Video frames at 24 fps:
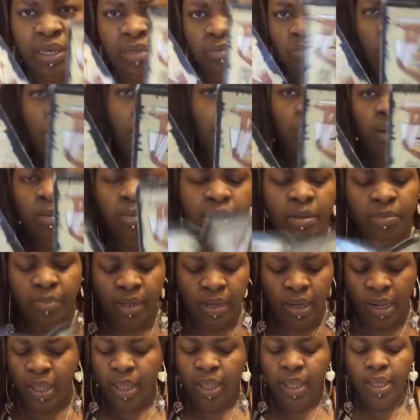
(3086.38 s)
and blah, blah, blah,
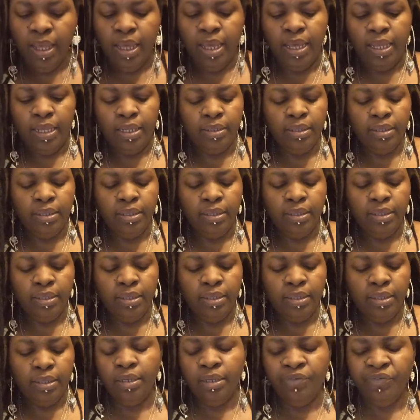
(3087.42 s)
blah. And
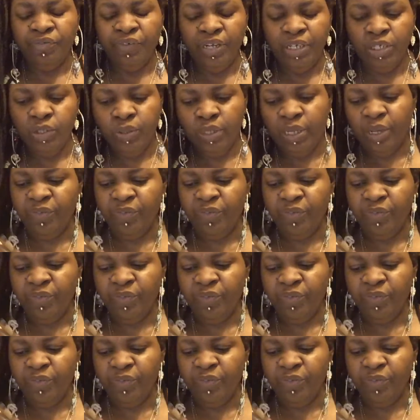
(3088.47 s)
then eventually I feel
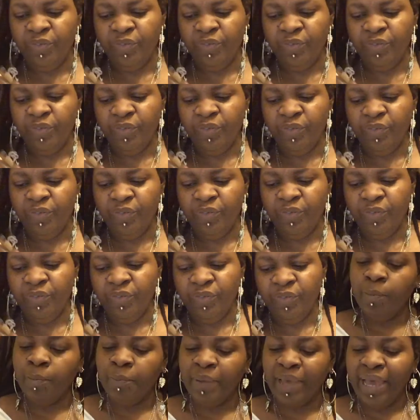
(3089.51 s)
like they
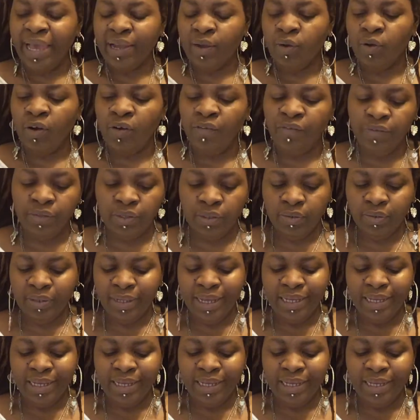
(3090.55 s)
fall back off of you
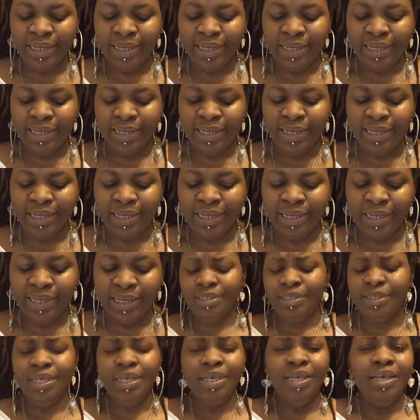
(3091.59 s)
like, yo, you know what?
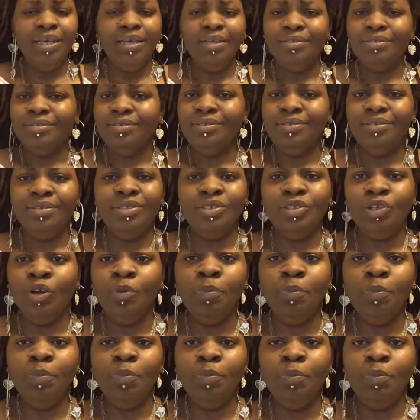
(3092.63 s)
Just, your
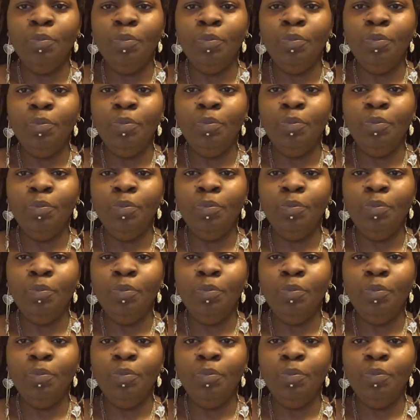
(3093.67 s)
plan is